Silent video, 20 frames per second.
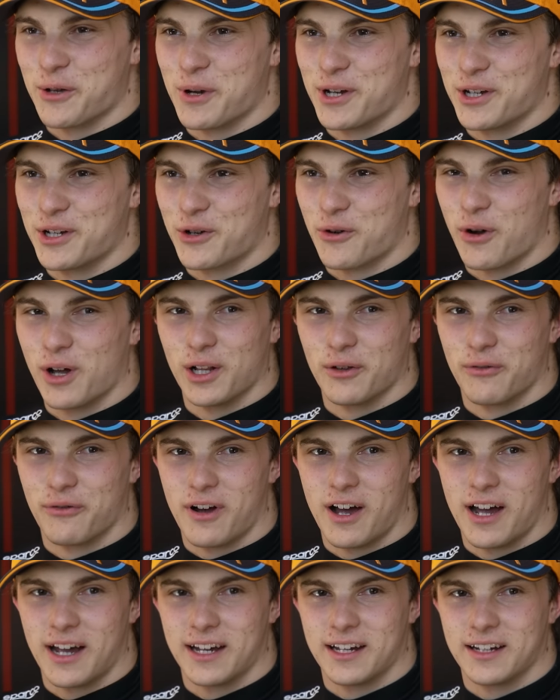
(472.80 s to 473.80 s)
when you
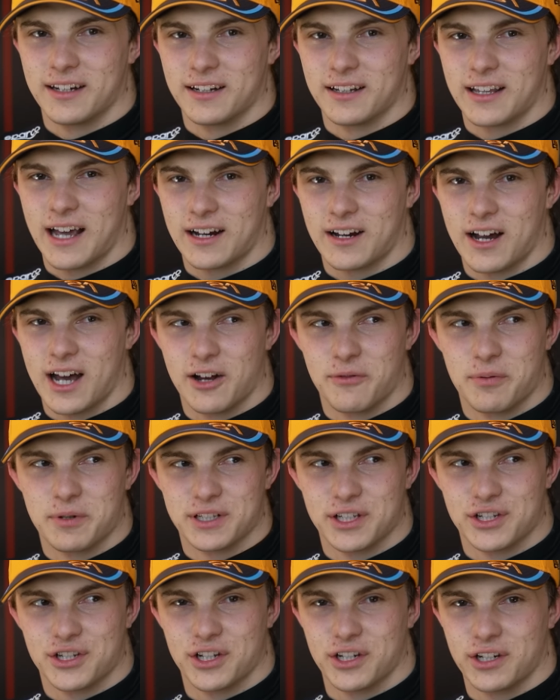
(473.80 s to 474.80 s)
qualify in that kind of
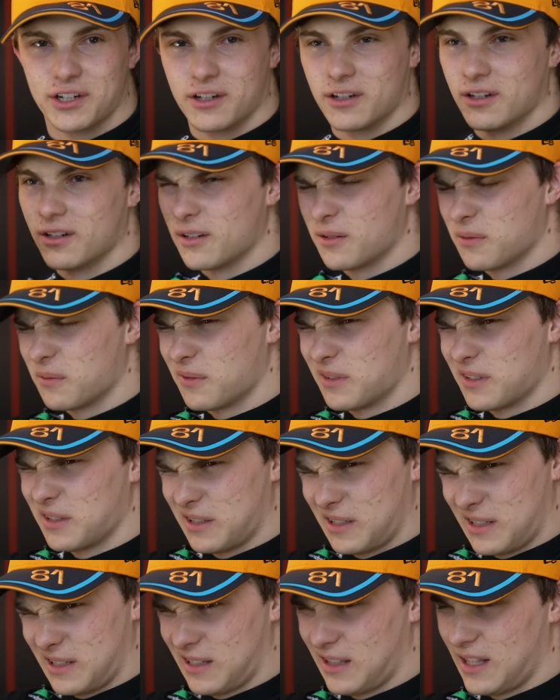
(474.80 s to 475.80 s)
position, you
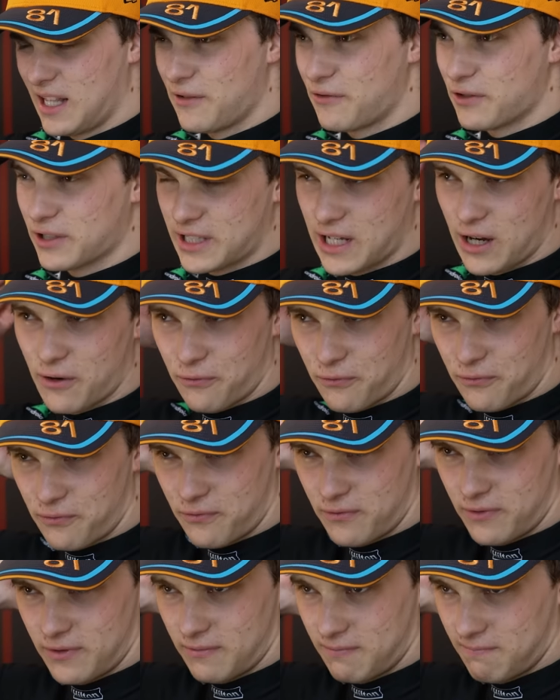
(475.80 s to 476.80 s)
leave yourself
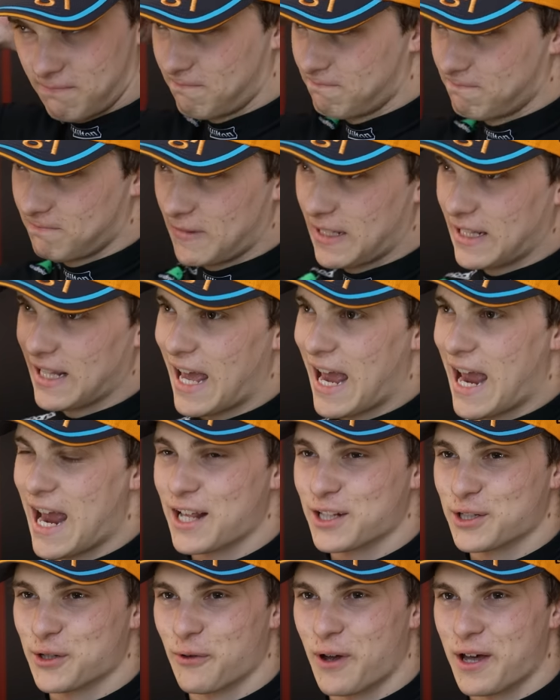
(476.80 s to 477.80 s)
in the
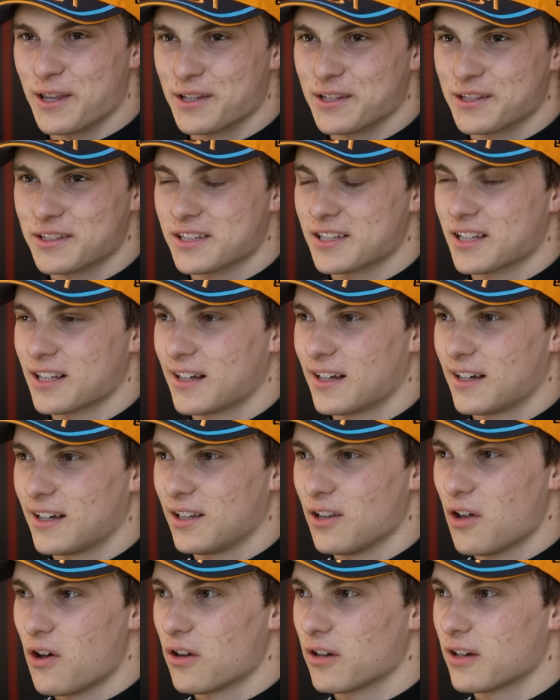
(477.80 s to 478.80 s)
hands of others
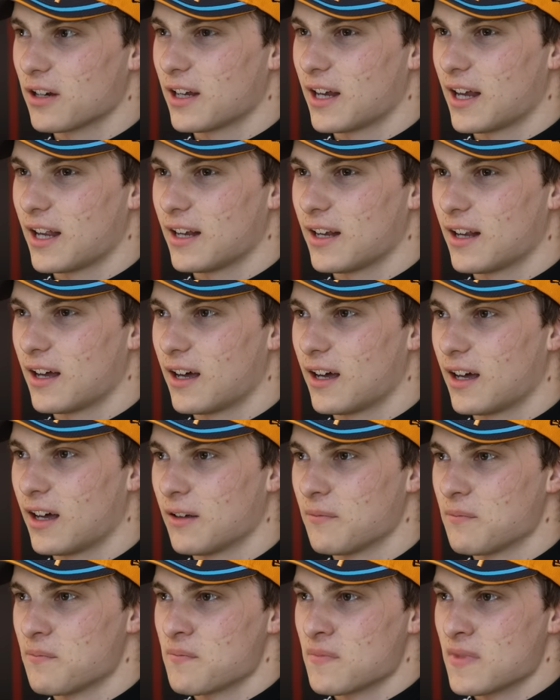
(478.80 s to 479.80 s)
a lot, and
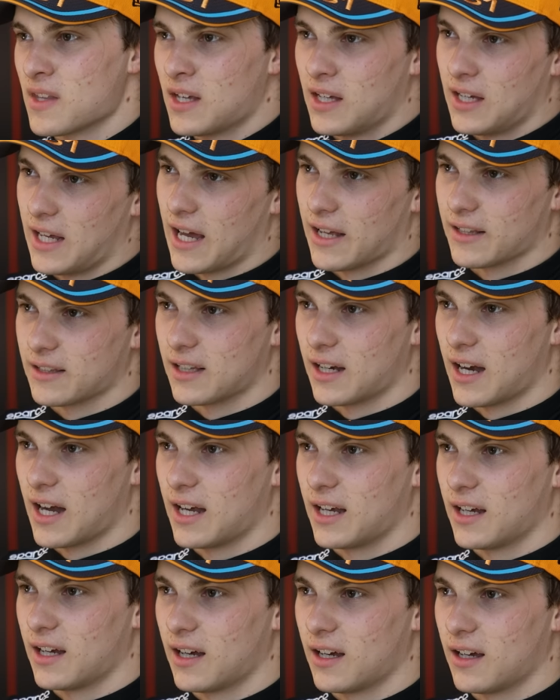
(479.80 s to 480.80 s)
uh, yeah,
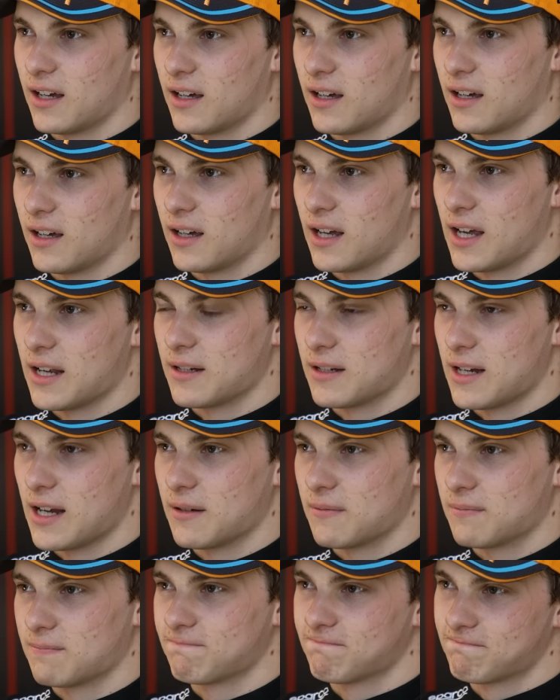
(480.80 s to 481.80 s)
today uh, it,
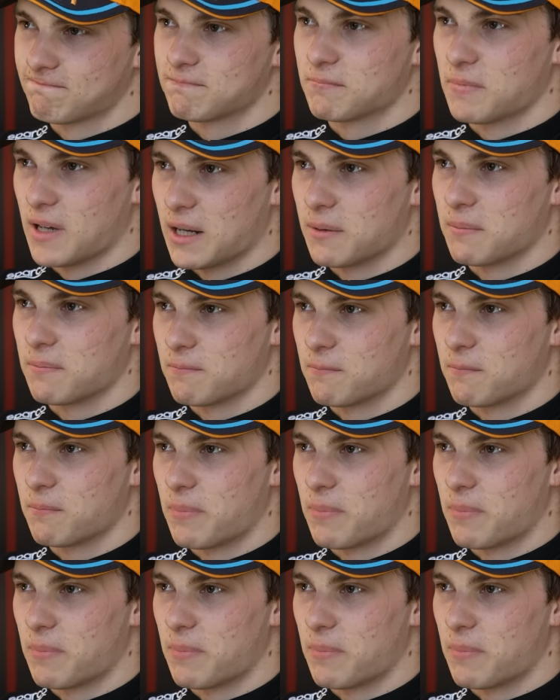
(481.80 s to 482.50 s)
it, it